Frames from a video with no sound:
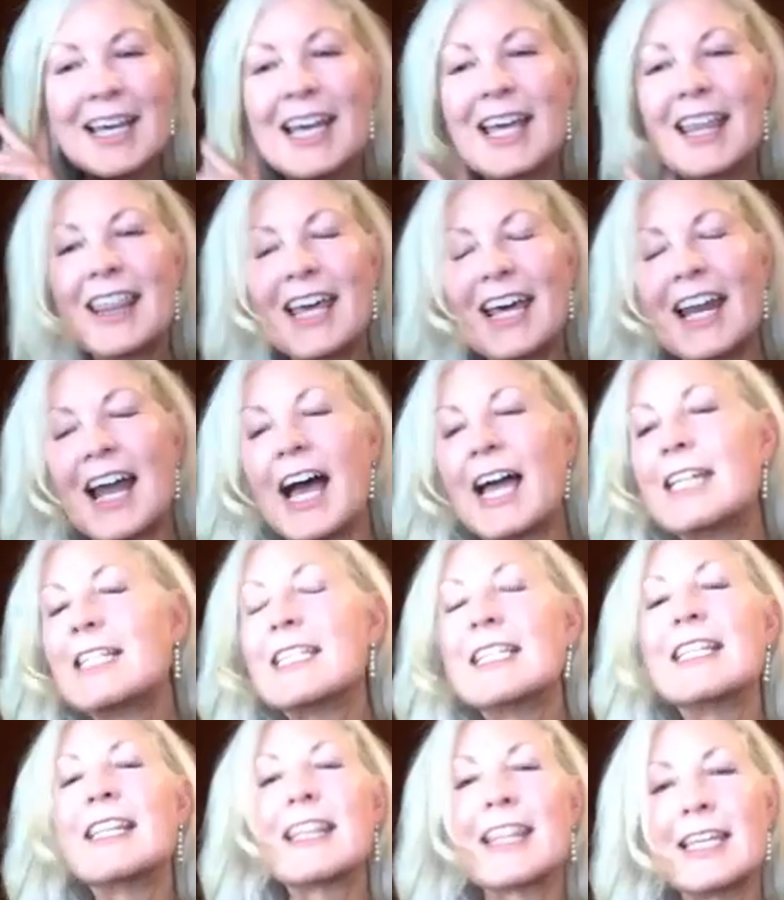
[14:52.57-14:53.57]
that I
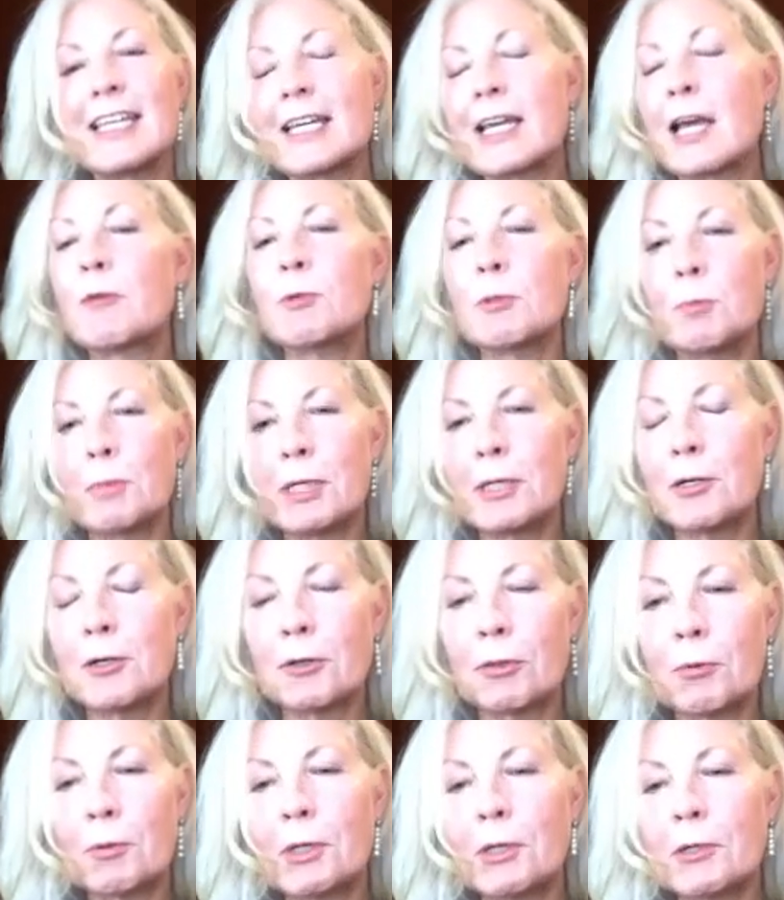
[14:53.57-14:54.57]
didn't think I would be here
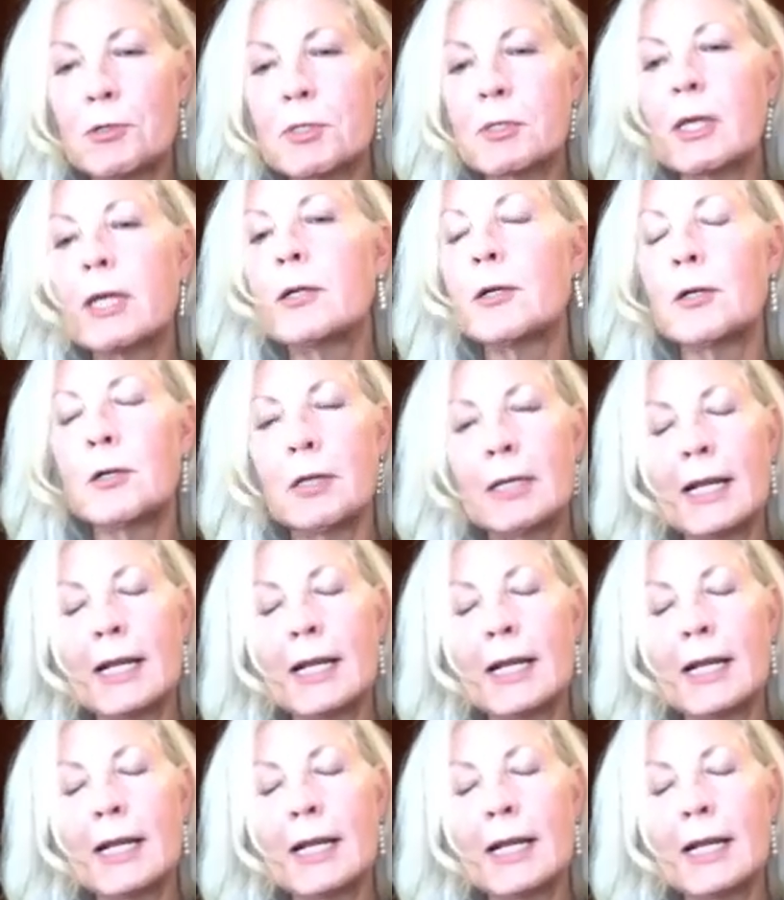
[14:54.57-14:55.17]
3 years later.